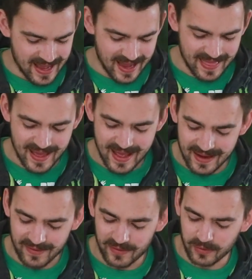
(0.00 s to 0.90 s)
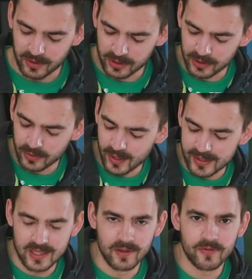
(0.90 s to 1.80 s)
and then glue
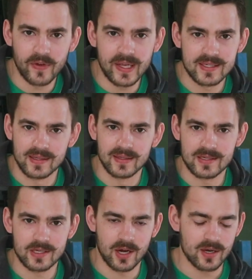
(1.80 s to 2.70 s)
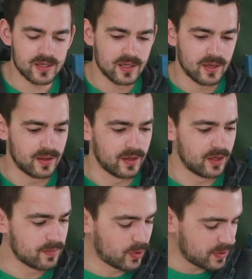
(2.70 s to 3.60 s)
onto the face of the skirt on the
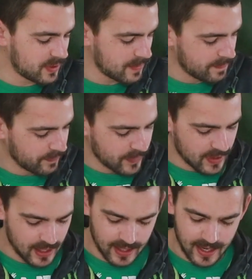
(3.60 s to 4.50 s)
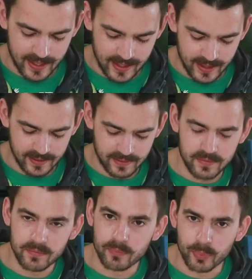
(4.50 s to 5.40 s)
hood mold and kind of
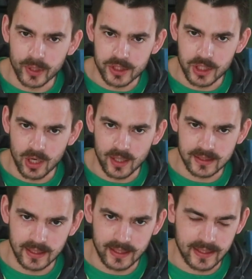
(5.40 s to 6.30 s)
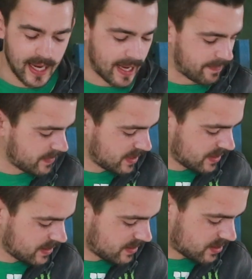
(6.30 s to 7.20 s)
bridge across it like that.
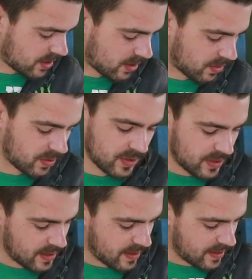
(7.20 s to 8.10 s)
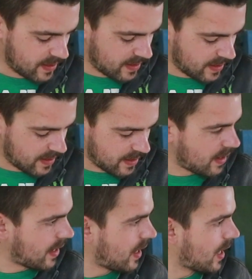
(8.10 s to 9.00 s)
So
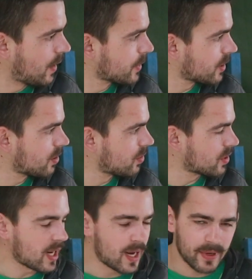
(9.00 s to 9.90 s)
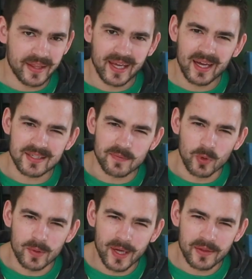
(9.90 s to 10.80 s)
I'm gonna go grab, I think I got some
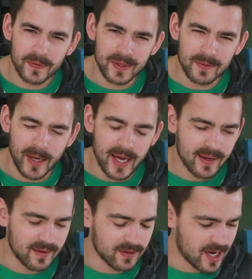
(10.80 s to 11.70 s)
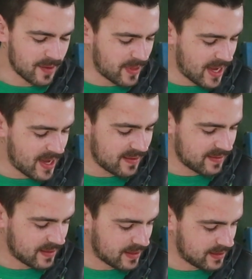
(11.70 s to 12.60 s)
1x3 in the back. I'll grab
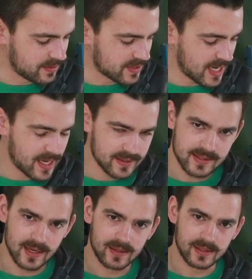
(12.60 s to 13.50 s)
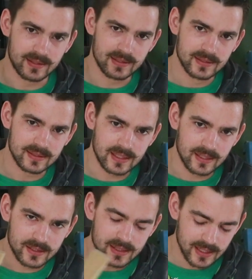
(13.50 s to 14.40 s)
that and use that instead of these
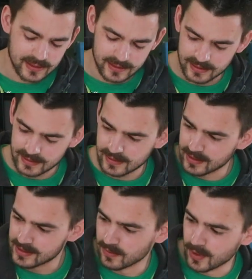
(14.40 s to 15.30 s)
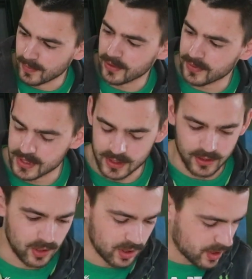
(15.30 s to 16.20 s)
cedar sticks because the 1x3 is a
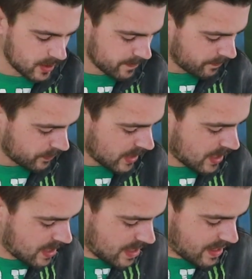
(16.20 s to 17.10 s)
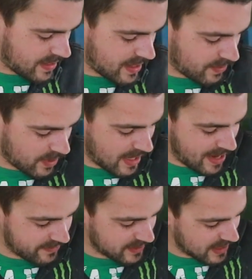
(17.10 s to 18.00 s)
little longer. And then we're gonna
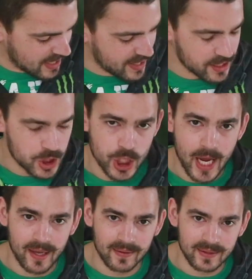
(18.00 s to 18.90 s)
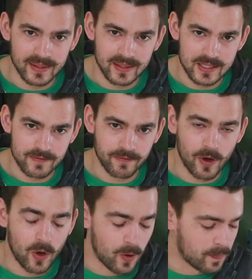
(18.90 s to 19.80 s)
have to cut a channel into this
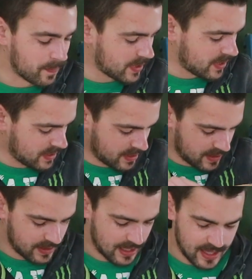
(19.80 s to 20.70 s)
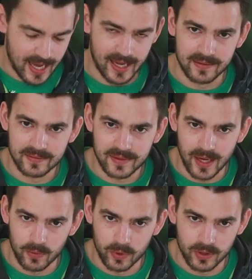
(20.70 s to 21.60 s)
foam
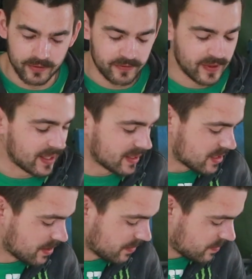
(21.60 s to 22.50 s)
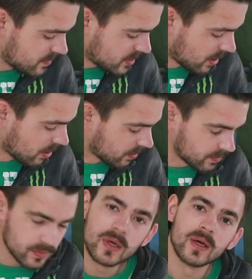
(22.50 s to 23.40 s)
that wood will fit into.
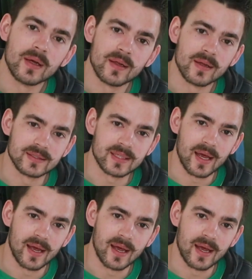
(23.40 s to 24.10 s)
So let's do